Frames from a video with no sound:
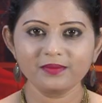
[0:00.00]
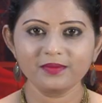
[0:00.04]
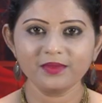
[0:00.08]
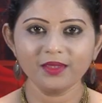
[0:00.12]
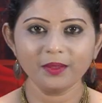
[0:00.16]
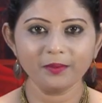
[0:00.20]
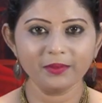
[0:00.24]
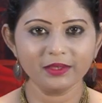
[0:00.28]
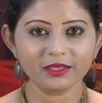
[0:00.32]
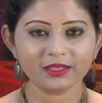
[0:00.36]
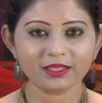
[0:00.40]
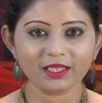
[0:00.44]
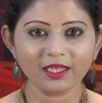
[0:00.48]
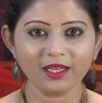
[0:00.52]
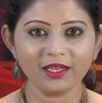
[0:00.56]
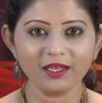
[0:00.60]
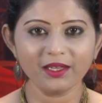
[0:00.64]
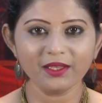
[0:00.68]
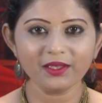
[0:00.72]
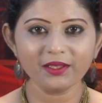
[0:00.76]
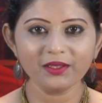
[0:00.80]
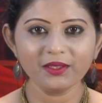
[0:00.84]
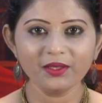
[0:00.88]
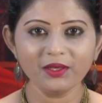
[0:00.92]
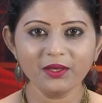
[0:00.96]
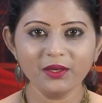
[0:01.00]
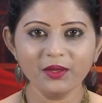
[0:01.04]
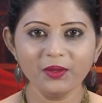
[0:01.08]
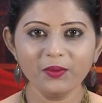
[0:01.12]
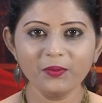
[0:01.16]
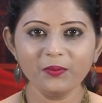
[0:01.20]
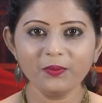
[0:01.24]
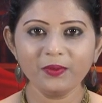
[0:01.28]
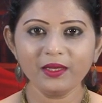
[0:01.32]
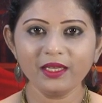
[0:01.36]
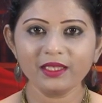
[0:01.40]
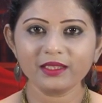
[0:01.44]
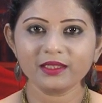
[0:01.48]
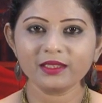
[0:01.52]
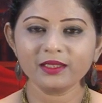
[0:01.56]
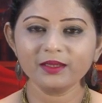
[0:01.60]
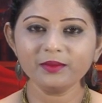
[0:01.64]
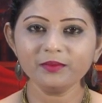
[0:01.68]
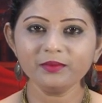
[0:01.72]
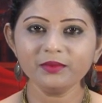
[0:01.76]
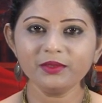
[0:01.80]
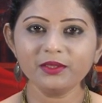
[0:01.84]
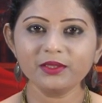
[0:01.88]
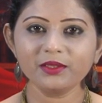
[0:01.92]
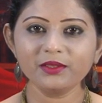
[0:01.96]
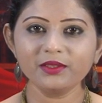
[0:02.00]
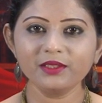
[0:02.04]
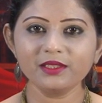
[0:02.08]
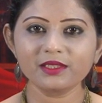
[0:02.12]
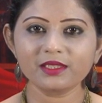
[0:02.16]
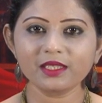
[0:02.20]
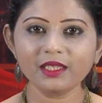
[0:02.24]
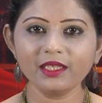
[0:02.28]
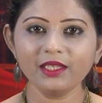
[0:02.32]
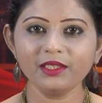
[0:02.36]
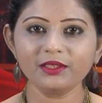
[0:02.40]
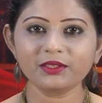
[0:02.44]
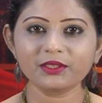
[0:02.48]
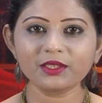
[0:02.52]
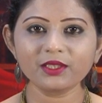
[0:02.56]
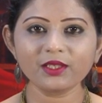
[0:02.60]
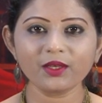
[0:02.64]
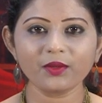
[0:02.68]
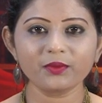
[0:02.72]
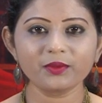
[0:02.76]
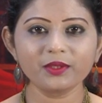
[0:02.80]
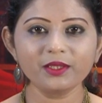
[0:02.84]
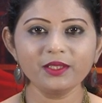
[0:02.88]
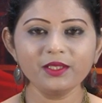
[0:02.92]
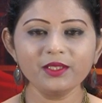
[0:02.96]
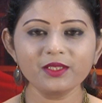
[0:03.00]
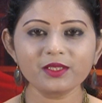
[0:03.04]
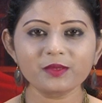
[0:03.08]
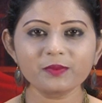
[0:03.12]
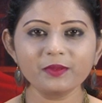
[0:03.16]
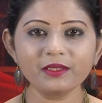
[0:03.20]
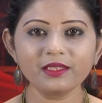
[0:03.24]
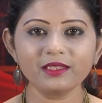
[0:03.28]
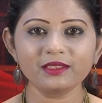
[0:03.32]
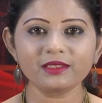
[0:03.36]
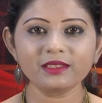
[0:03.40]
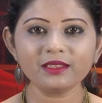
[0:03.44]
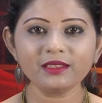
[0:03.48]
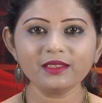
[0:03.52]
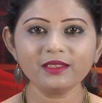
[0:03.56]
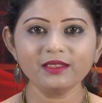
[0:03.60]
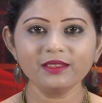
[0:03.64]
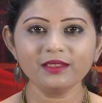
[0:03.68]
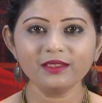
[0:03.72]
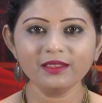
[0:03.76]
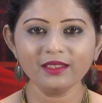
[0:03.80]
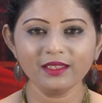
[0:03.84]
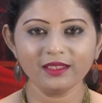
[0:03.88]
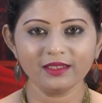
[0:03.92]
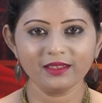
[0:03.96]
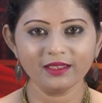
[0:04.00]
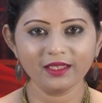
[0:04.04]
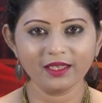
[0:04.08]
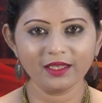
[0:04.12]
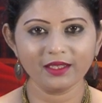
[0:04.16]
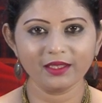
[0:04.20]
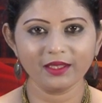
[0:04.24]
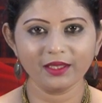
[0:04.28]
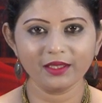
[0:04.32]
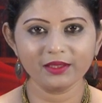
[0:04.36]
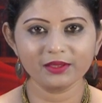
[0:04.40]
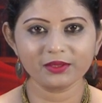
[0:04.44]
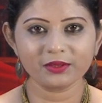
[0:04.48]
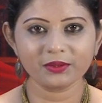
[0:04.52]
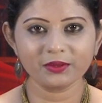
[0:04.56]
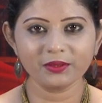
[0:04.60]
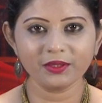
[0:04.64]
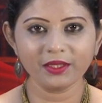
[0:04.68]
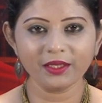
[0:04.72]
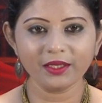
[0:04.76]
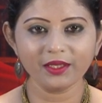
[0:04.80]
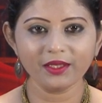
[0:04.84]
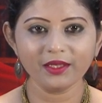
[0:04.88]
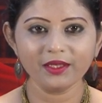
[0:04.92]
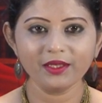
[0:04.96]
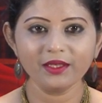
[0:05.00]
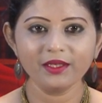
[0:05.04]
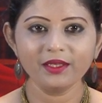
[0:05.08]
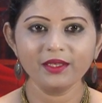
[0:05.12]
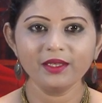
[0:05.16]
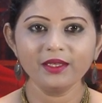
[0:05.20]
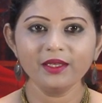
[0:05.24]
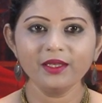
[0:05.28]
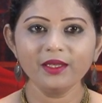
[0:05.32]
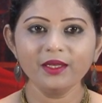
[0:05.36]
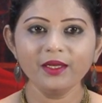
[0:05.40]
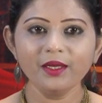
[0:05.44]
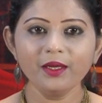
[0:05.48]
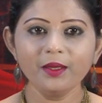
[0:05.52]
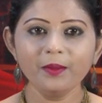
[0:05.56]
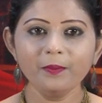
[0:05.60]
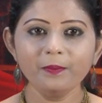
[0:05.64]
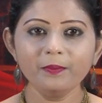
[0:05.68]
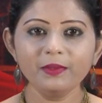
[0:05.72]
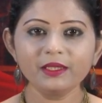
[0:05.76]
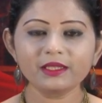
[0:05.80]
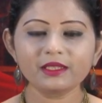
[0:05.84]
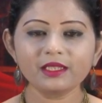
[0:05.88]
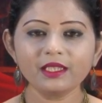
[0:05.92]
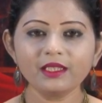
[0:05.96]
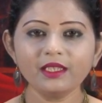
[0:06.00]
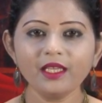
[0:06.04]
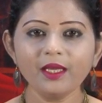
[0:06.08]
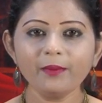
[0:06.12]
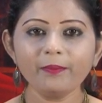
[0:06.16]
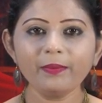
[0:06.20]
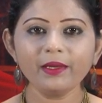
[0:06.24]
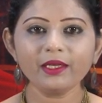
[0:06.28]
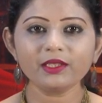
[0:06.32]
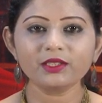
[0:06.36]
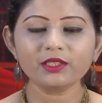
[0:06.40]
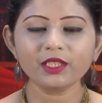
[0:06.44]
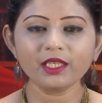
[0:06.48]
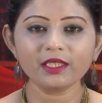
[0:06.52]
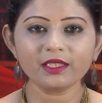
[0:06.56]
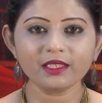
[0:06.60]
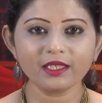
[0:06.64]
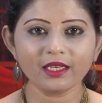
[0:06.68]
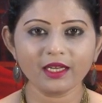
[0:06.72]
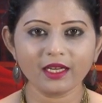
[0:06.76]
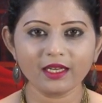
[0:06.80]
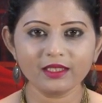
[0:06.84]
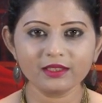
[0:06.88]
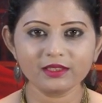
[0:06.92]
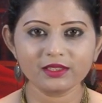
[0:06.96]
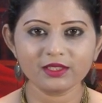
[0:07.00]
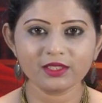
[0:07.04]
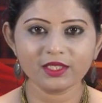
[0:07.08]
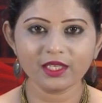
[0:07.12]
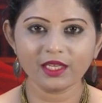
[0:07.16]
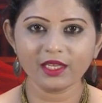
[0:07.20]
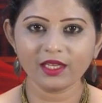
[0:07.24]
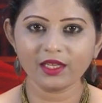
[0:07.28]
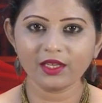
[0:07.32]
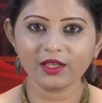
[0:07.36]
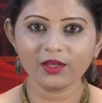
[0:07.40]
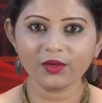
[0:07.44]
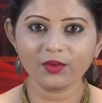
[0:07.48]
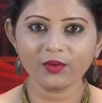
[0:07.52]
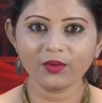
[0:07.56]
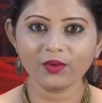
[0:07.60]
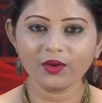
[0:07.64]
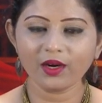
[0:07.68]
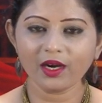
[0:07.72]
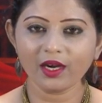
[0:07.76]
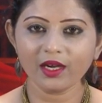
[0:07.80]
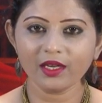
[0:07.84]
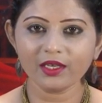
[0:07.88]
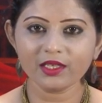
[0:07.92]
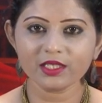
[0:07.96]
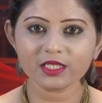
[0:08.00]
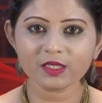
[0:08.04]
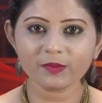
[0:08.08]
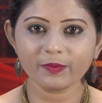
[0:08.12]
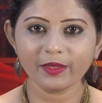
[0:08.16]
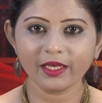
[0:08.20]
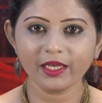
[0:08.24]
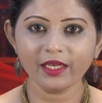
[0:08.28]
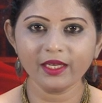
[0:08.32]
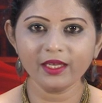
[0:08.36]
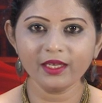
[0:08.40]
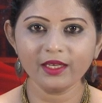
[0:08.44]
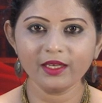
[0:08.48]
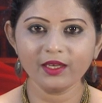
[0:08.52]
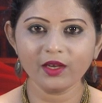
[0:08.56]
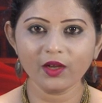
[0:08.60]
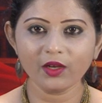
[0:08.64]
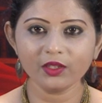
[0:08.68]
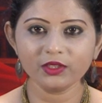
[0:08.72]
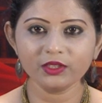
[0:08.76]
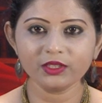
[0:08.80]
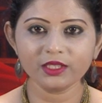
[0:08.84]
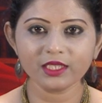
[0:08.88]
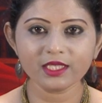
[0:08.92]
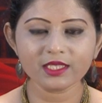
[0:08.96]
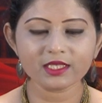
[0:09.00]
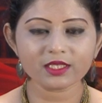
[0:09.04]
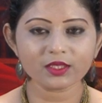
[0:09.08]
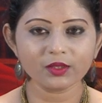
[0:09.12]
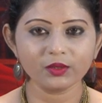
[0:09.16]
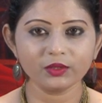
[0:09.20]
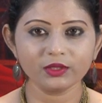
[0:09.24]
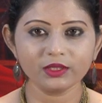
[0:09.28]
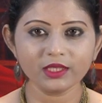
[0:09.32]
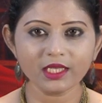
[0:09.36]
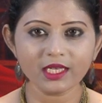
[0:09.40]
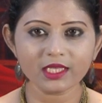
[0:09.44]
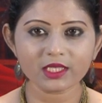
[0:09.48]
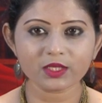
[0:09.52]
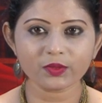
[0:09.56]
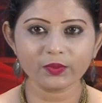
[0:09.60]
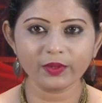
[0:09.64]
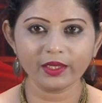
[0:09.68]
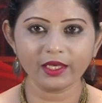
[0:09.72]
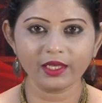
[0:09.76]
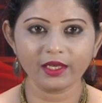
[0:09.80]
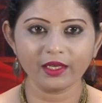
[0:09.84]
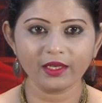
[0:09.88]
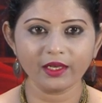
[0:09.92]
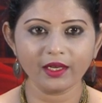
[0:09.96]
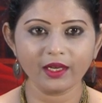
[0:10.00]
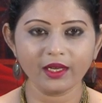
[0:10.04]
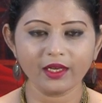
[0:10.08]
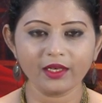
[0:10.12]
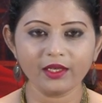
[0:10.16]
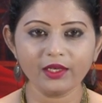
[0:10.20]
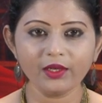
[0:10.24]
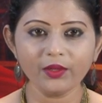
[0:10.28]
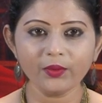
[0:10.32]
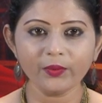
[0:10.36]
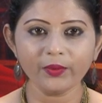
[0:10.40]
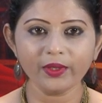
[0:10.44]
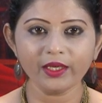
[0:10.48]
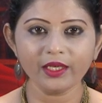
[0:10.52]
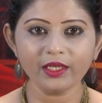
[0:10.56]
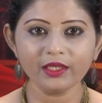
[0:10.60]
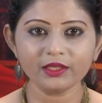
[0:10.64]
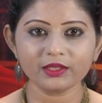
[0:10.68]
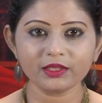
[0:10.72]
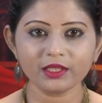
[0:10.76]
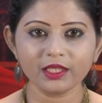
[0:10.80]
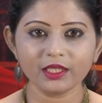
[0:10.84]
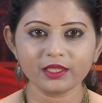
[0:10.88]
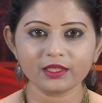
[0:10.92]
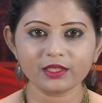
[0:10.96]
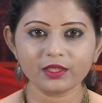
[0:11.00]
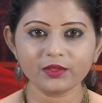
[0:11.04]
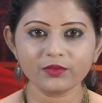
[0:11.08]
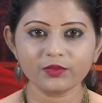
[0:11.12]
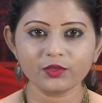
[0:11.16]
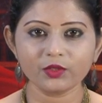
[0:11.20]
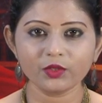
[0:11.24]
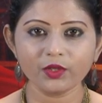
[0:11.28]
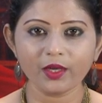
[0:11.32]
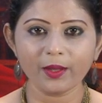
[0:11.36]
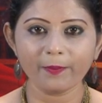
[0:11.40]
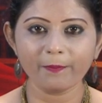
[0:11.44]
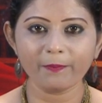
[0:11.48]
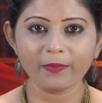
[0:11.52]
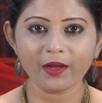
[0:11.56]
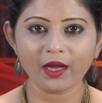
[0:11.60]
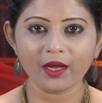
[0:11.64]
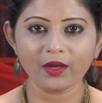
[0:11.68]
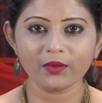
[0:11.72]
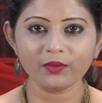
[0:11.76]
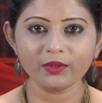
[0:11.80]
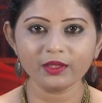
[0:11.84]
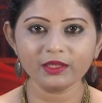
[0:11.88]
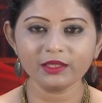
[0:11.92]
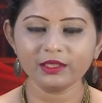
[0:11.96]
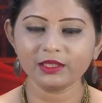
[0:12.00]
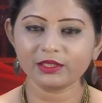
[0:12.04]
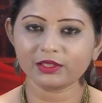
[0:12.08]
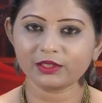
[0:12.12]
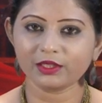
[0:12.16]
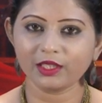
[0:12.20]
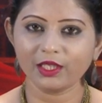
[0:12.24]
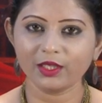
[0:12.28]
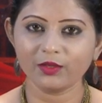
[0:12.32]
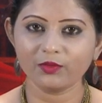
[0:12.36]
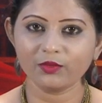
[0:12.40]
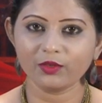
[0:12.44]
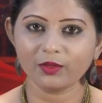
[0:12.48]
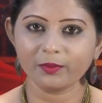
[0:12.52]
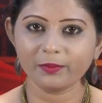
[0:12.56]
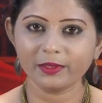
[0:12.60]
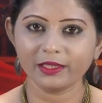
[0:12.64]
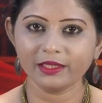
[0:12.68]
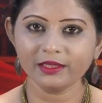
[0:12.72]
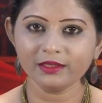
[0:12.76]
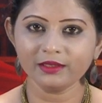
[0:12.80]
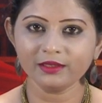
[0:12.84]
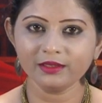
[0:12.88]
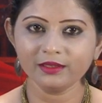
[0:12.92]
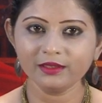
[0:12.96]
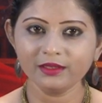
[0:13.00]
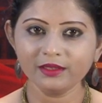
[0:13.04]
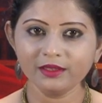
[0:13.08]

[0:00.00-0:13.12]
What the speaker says: Namaskar. Welcome to this edition of the News Bulletin. In the headlines today, Mr. Deepak Chatterjee, CEO, RSTV, launches Ujjaswini, a new initiative to empower the steel women.